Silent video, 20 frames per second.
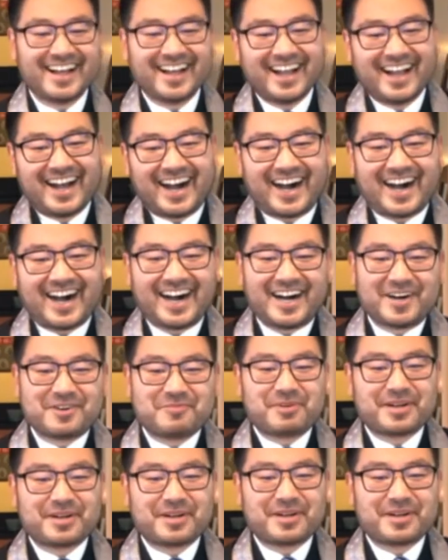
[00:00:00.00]

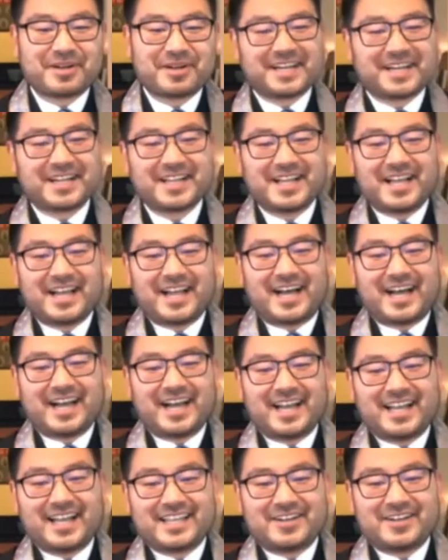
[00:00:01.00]
but
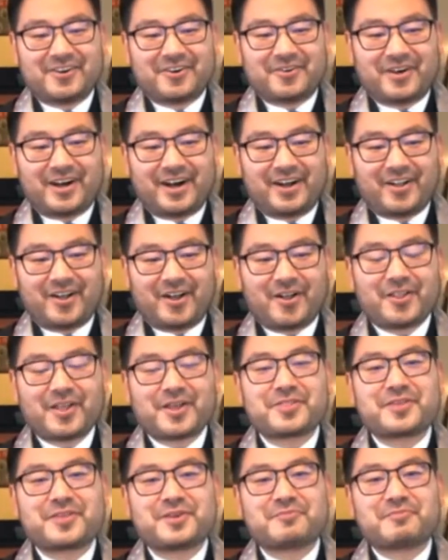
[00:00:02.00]
all I
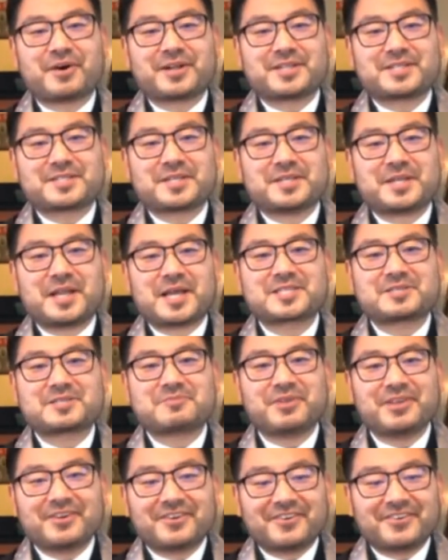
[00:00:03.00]
think about is the next
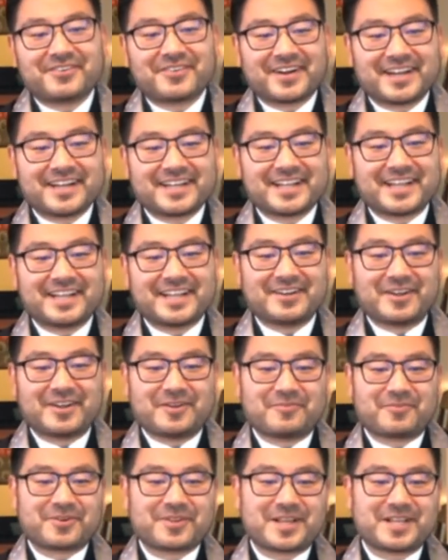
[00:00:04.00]
meal, right? And
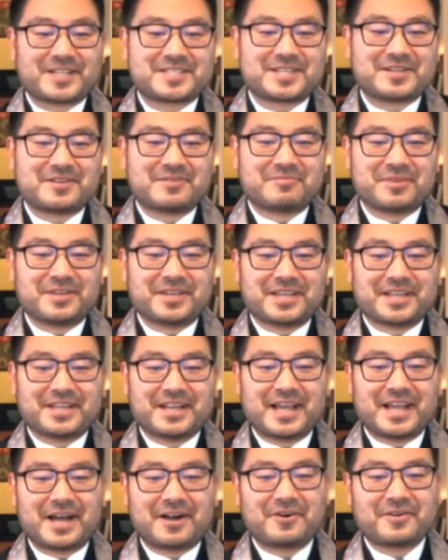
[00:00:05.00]
where that's going to be,
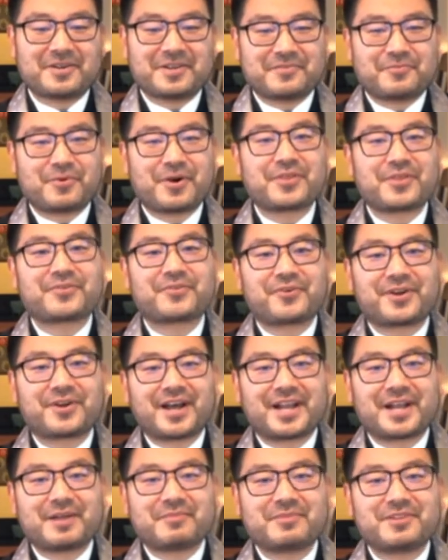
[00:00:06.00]
and whether or
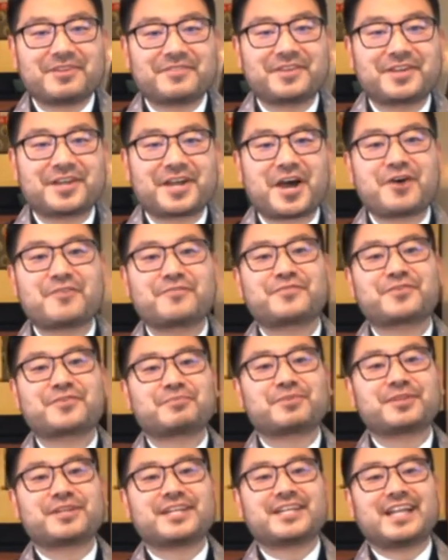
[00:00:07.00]
not I'm living
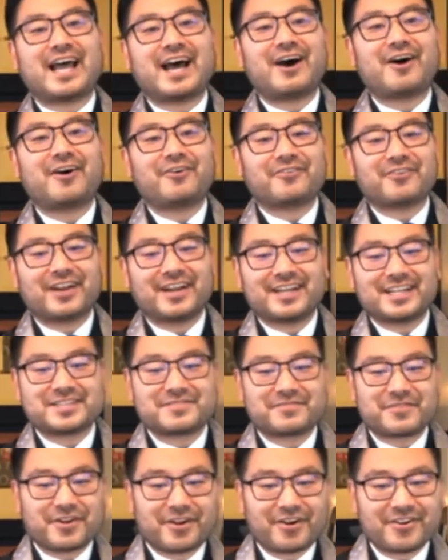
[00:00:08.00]
comfortably now, right? It's
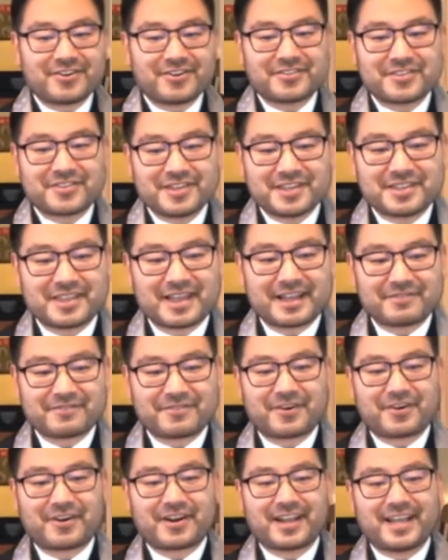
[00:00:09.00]
very hard to think that
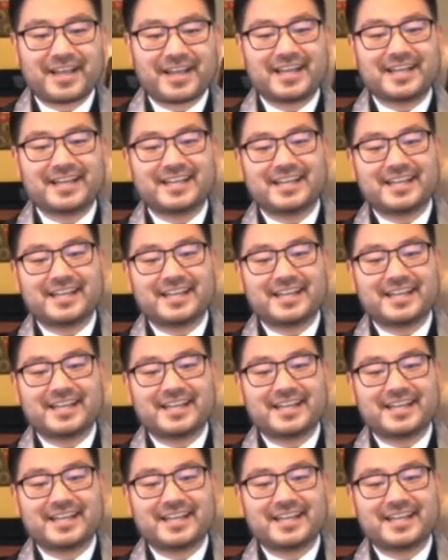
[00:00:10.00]
far ahead.